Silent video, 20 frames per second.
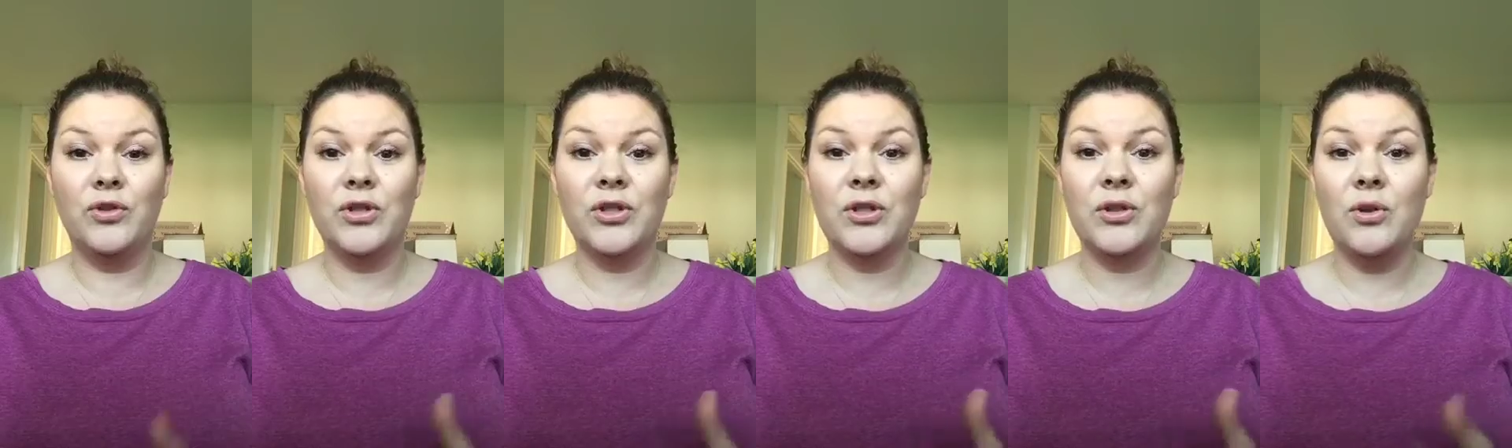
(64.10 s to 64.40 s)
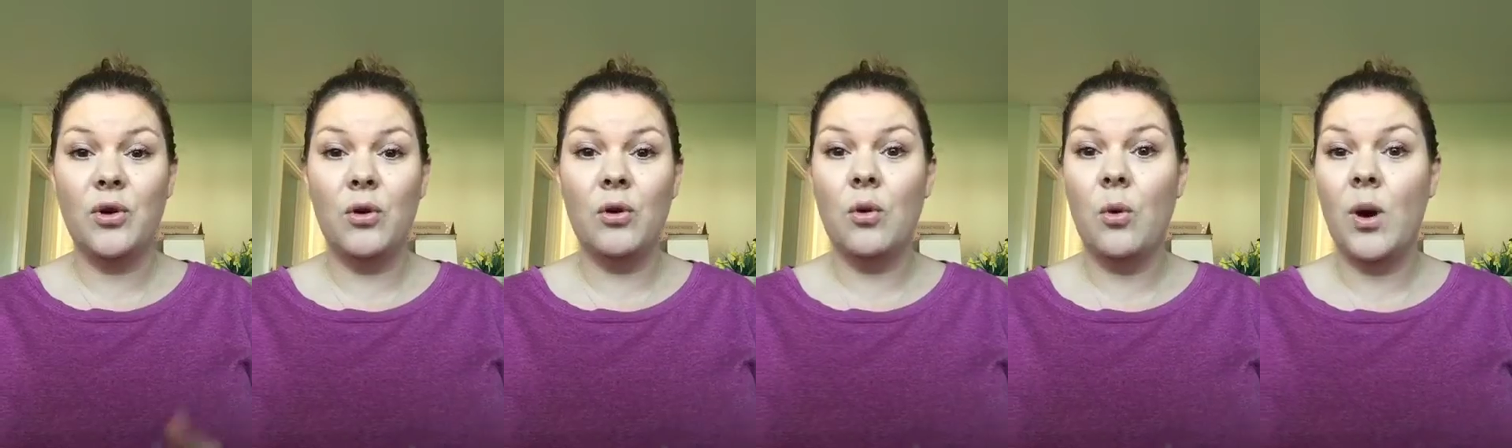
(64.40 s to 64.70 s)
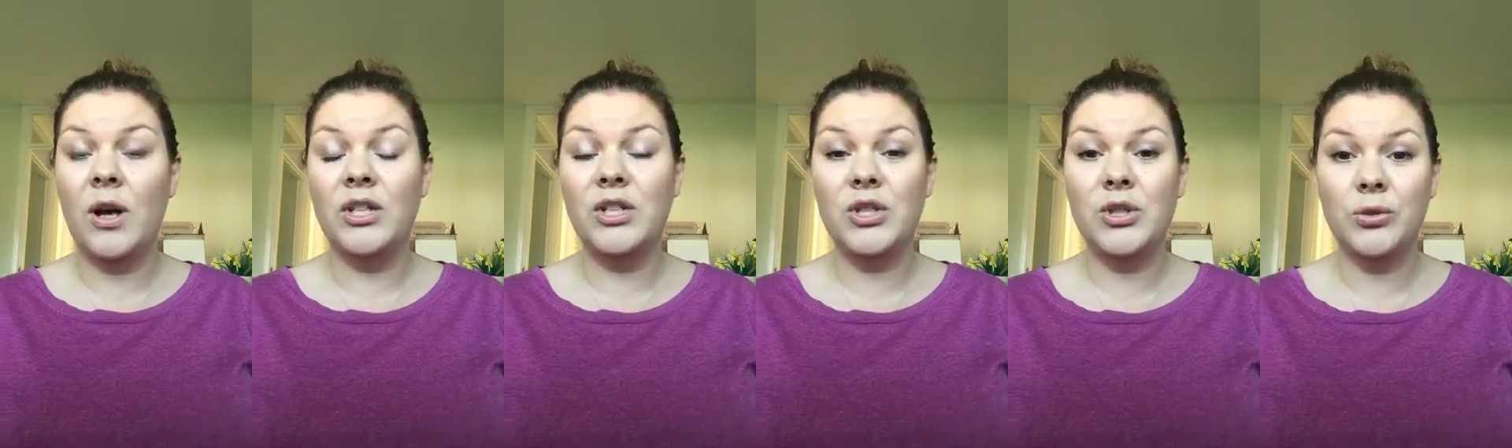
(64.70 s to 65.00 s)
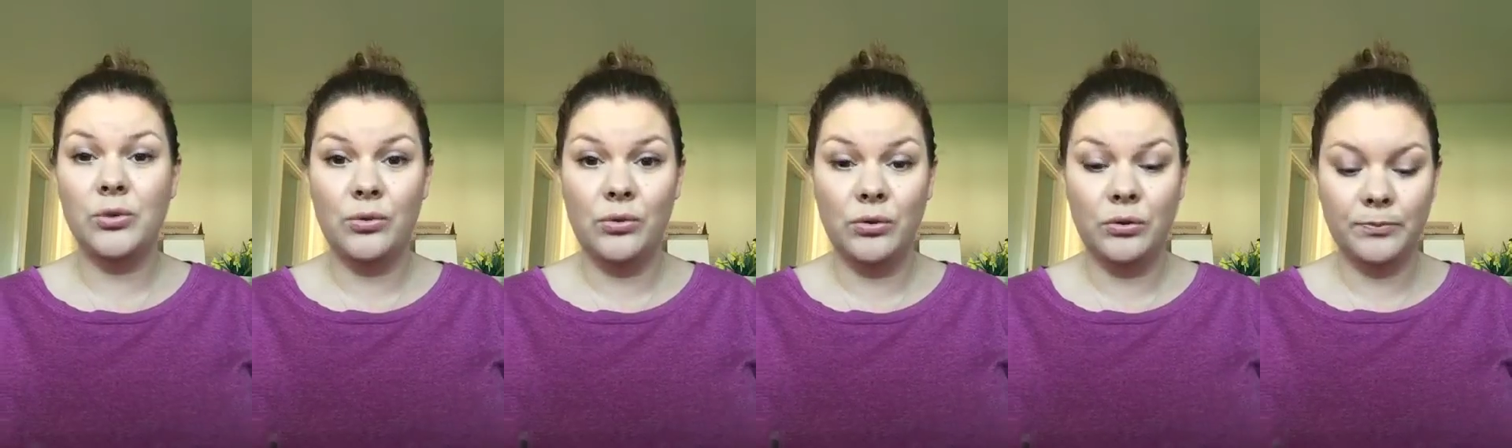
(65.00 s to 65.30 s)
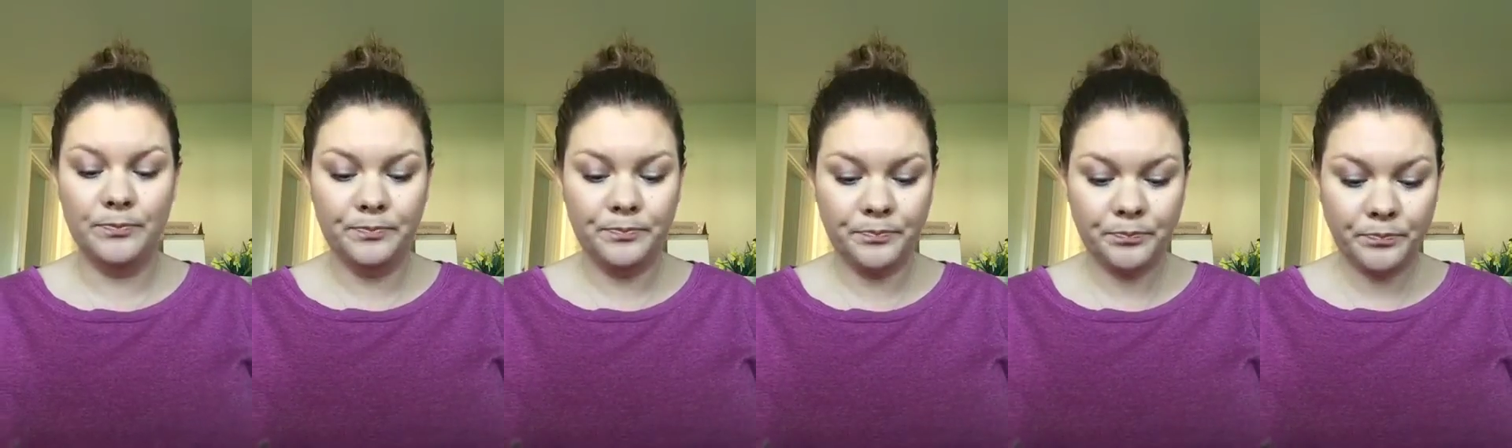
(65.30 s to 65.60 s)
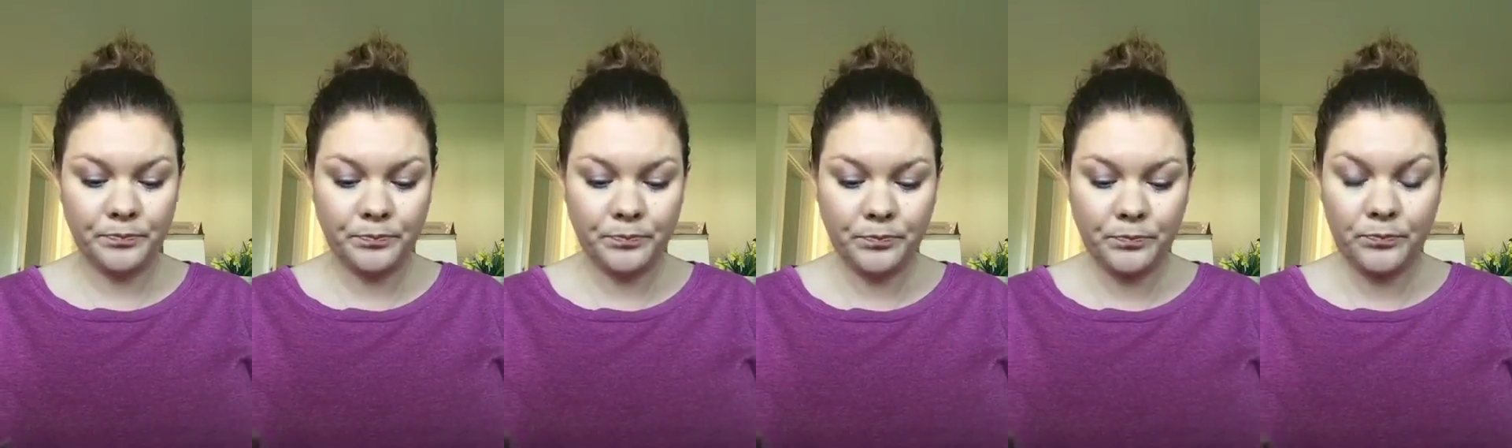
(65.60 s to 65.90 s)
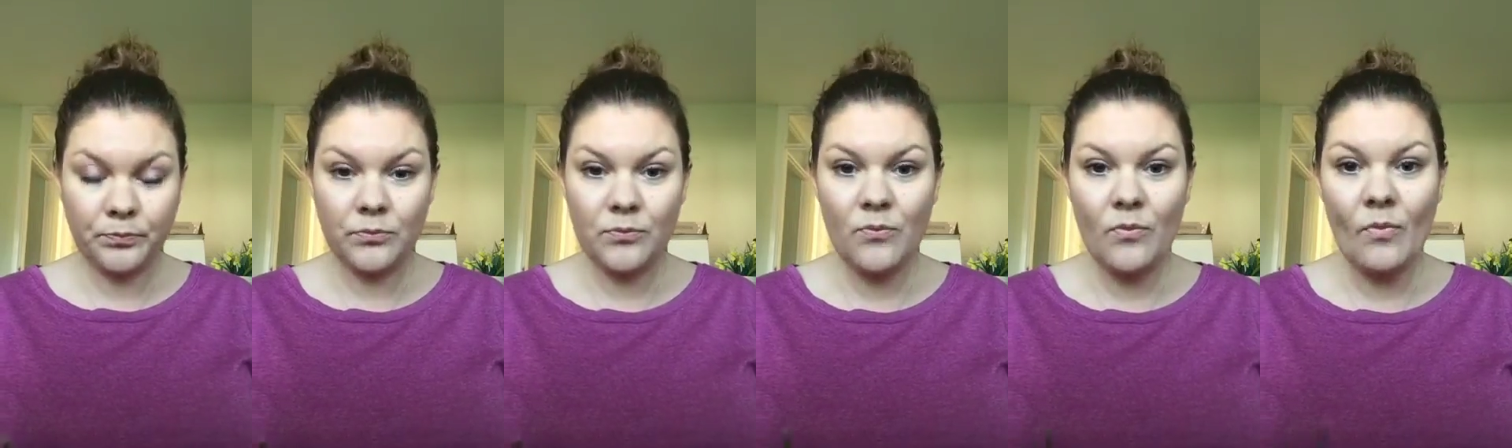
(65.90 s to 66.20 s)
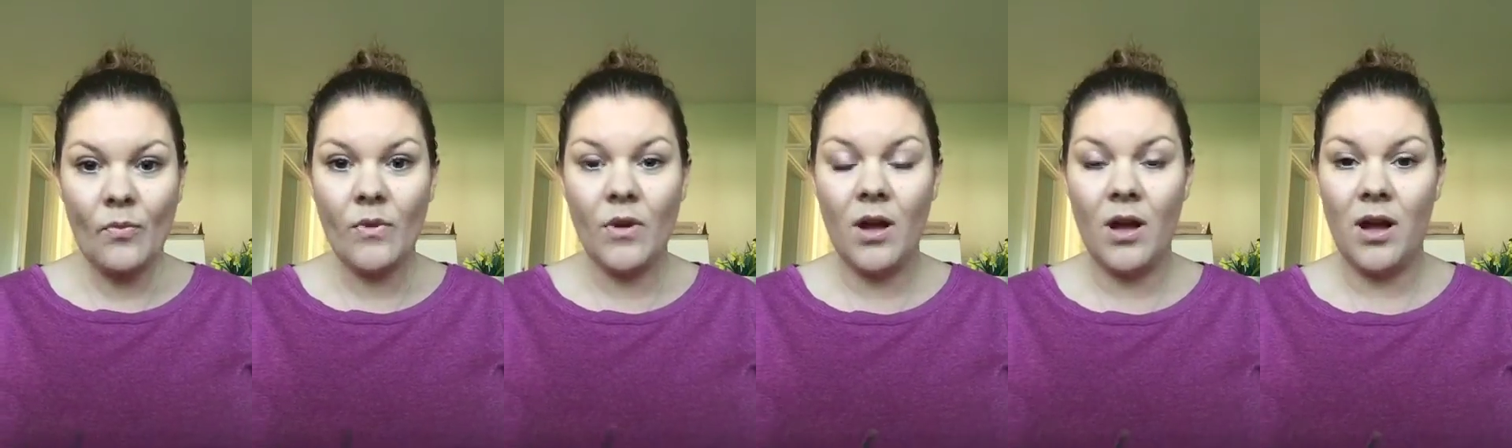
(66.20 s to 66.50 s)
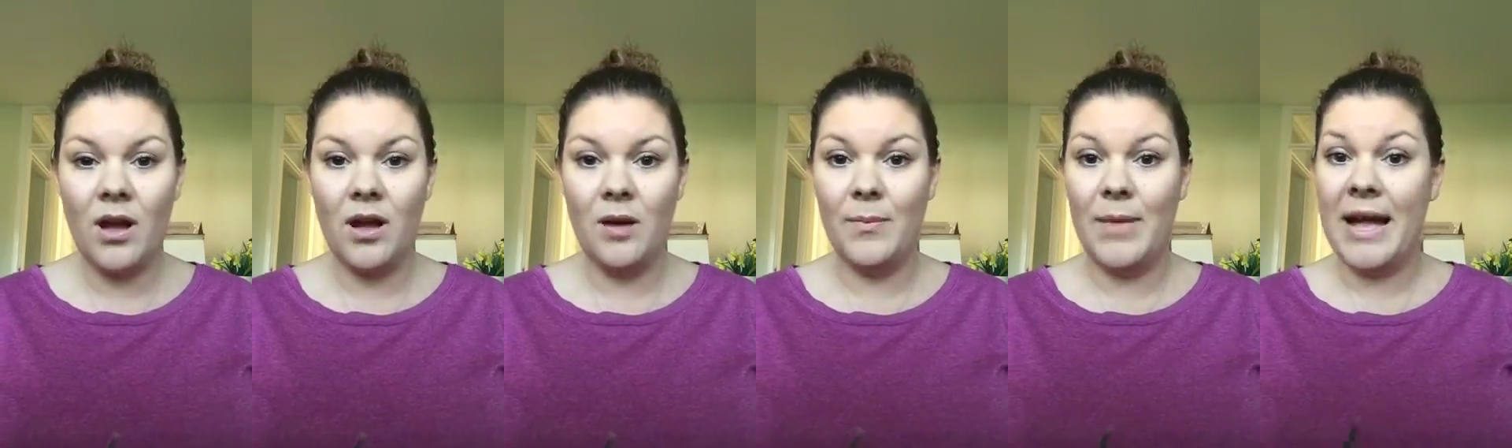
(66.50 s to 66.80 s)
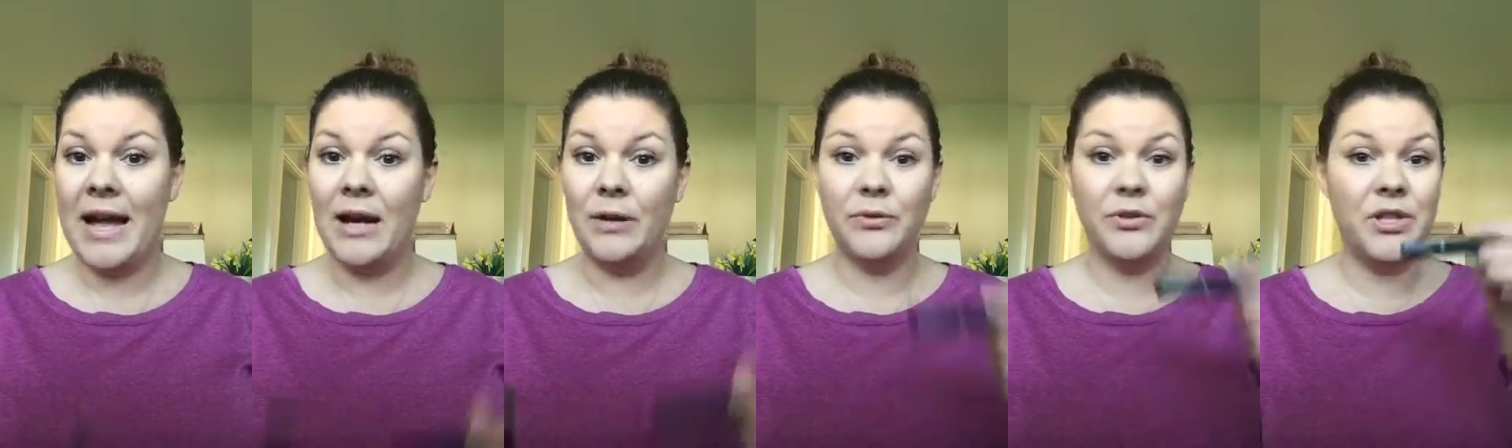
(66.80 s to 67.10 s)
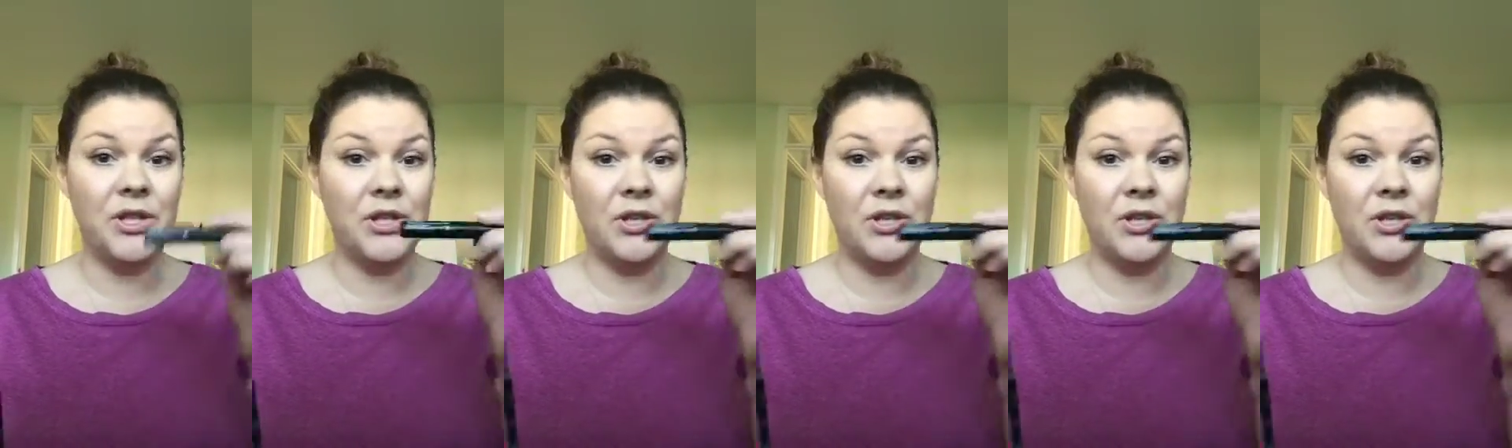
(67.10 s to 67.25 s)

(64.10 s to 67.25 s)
if you're just not quite sure how